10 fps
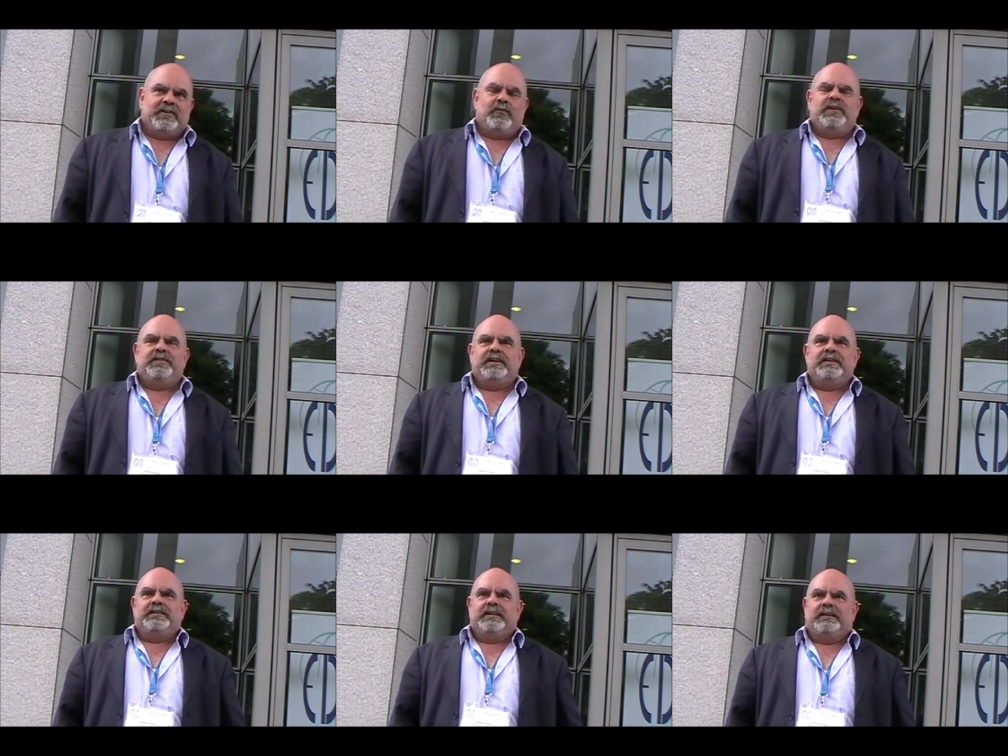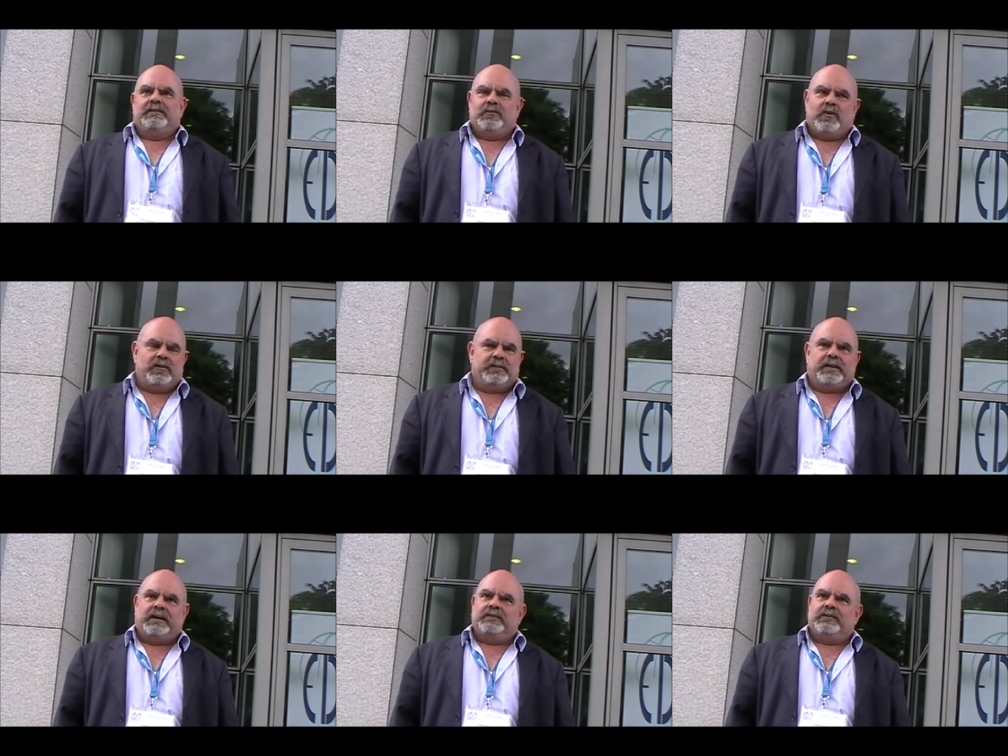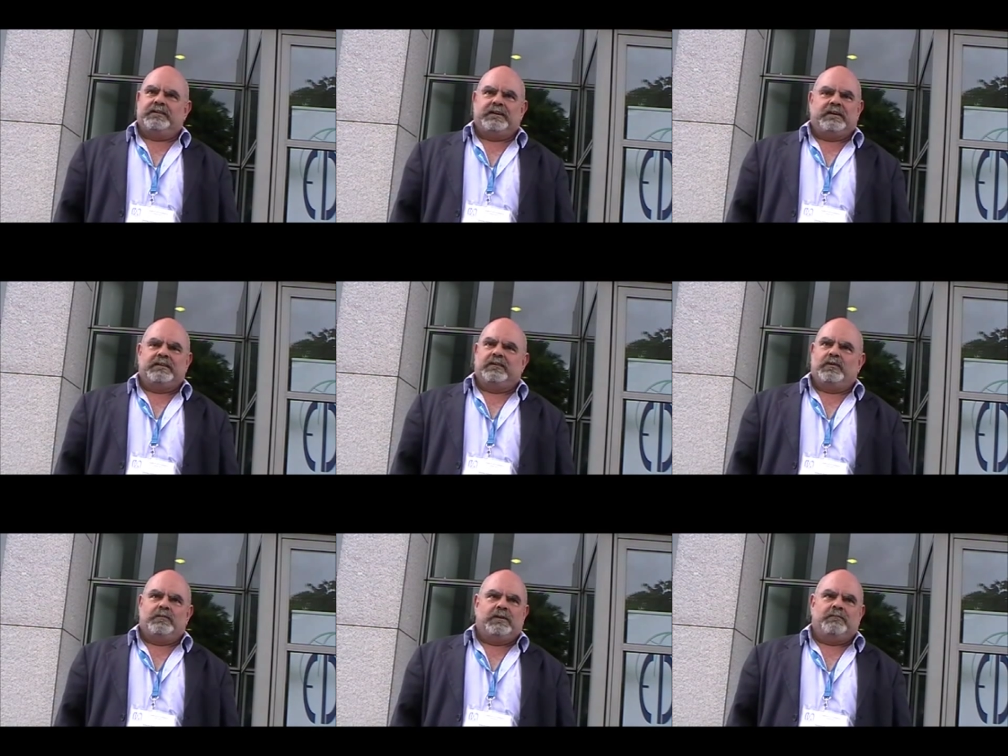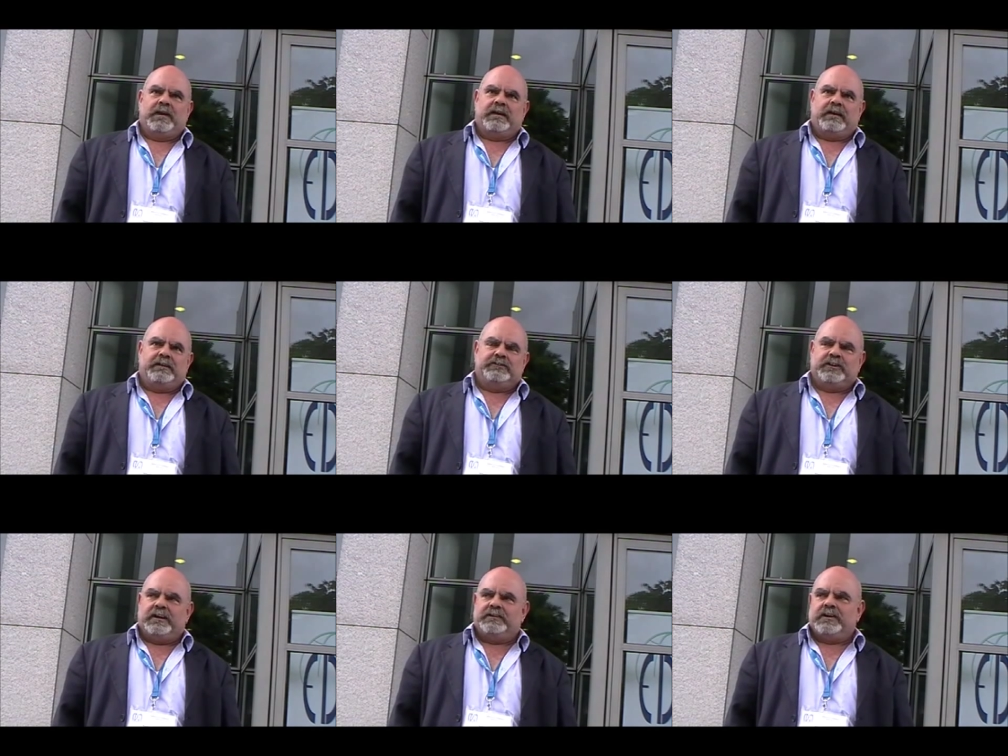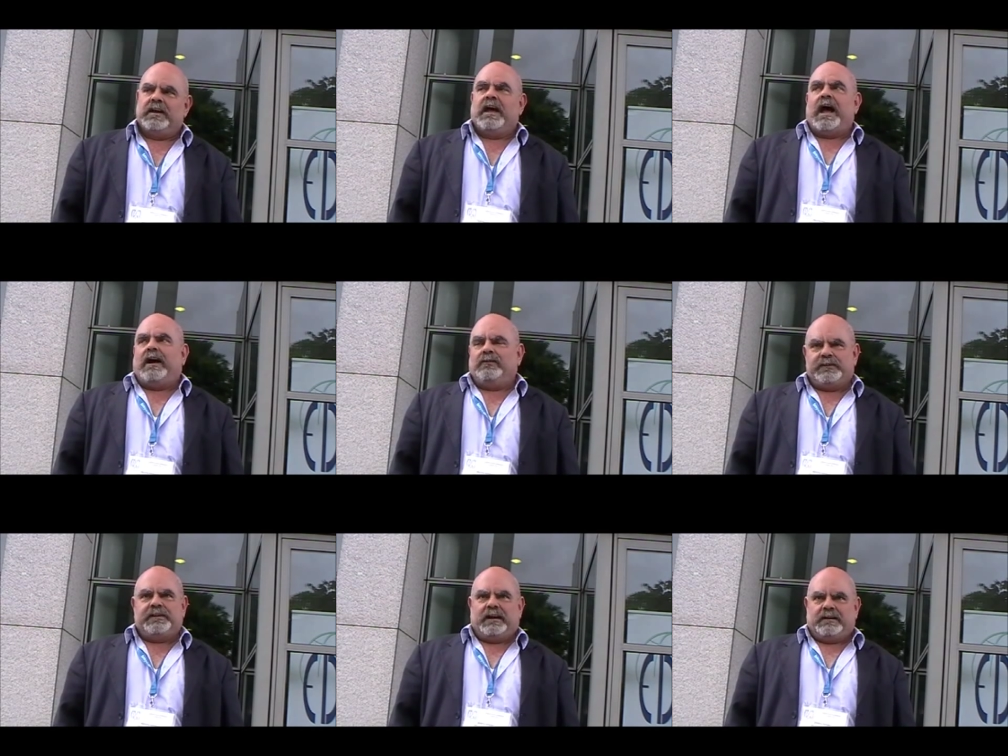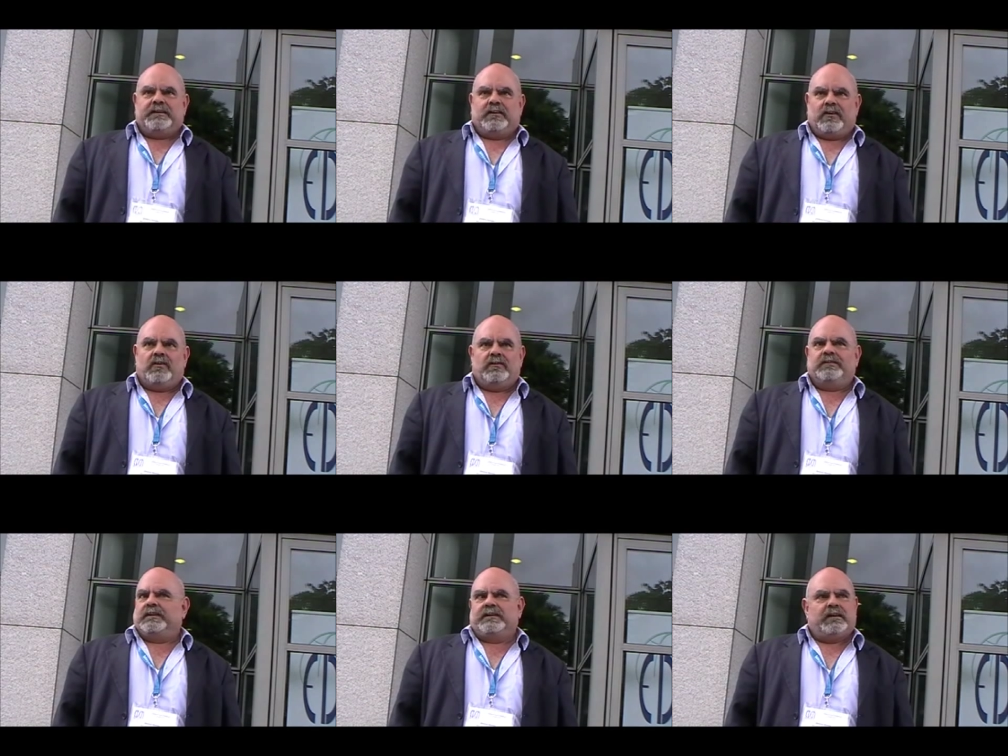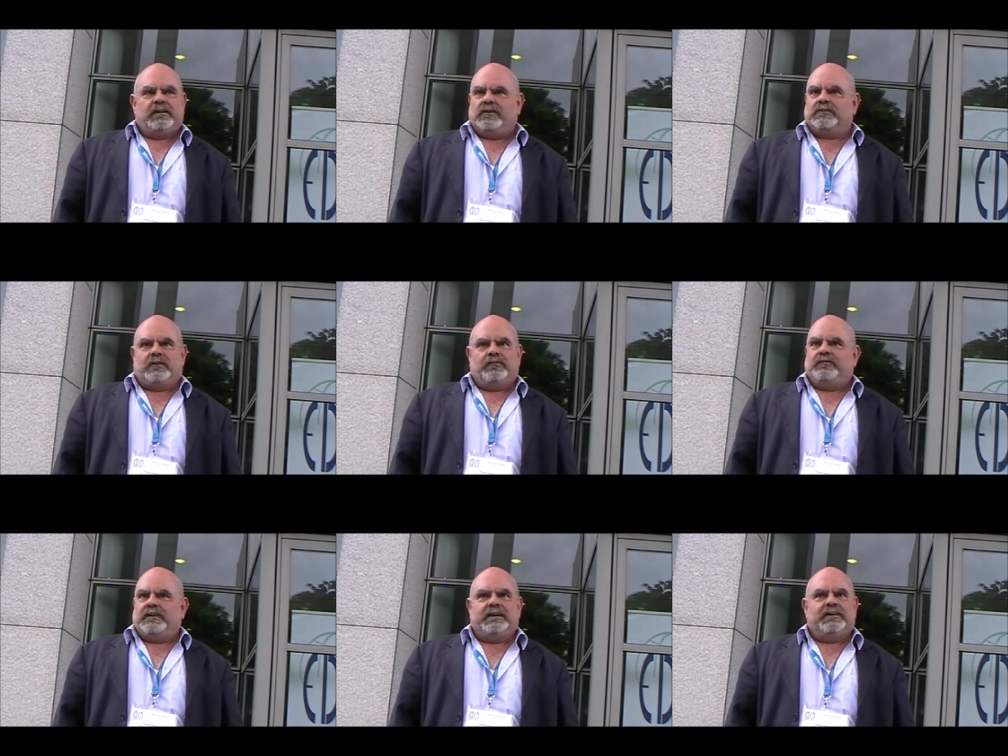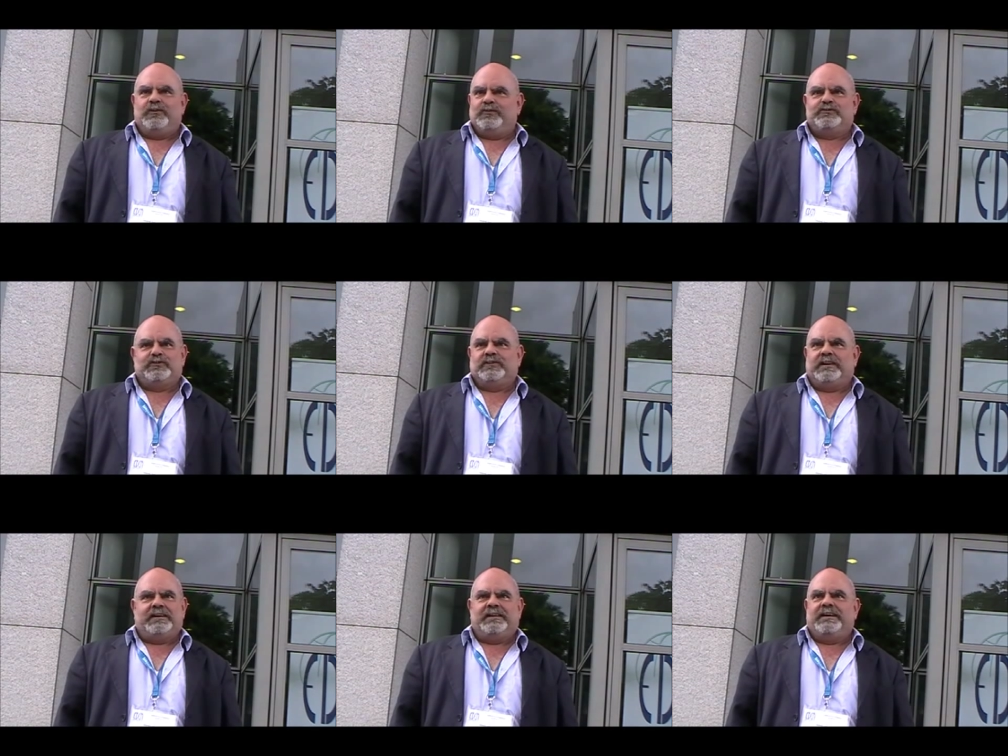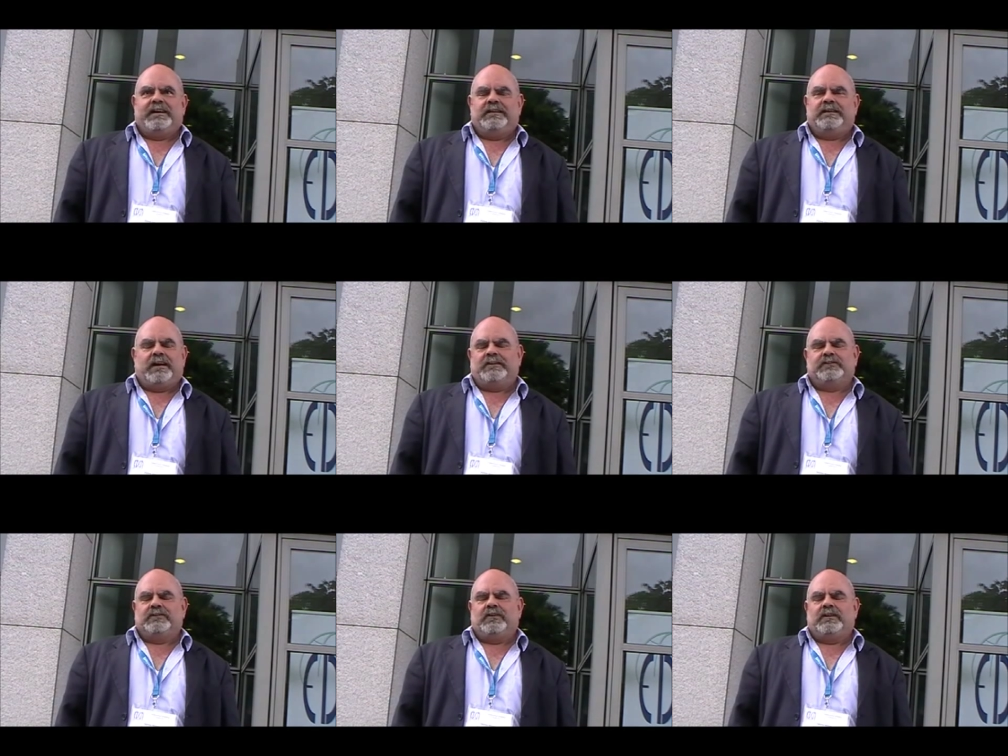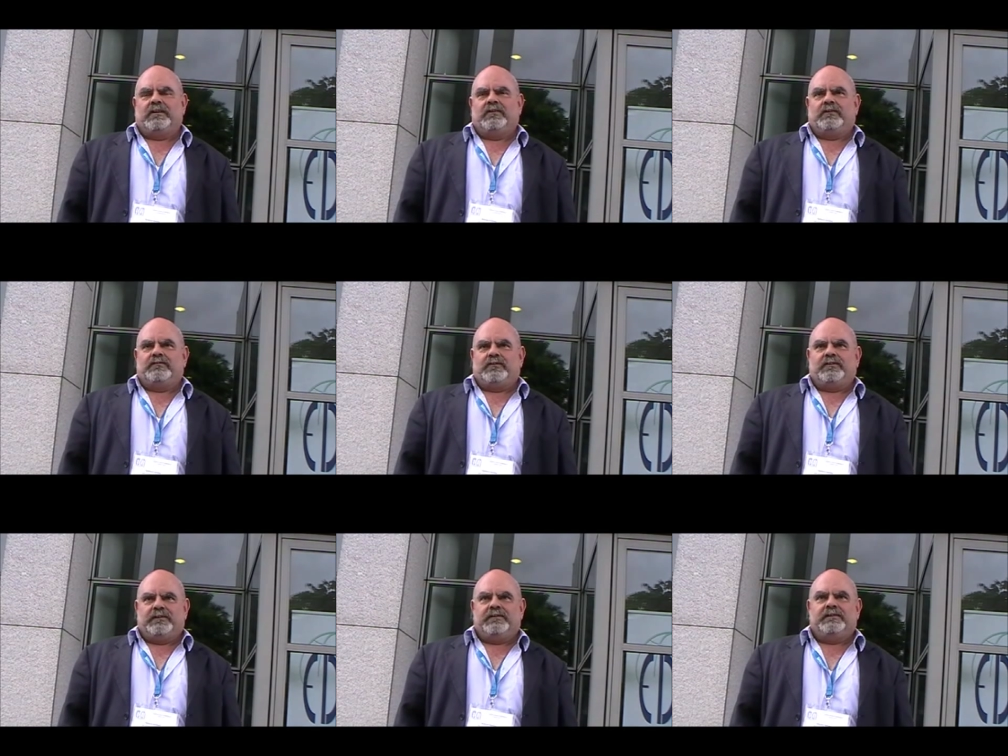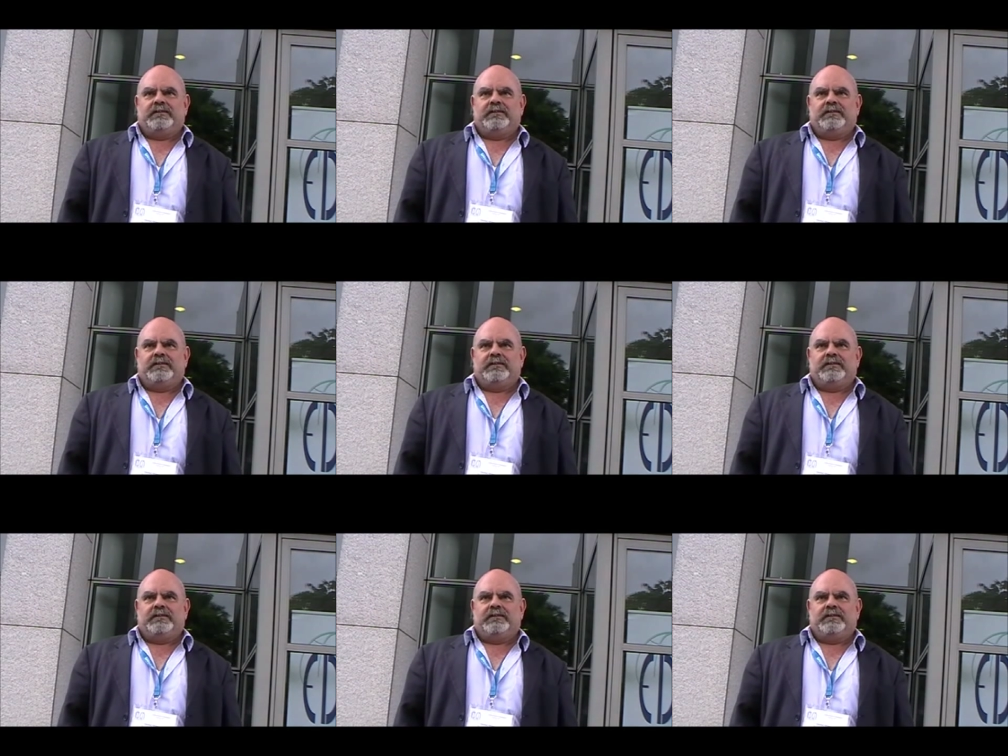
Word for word: So within their walls, I don't think they will make any change. Outside the wall, there is a lot of inclusion and interaction going on, of course.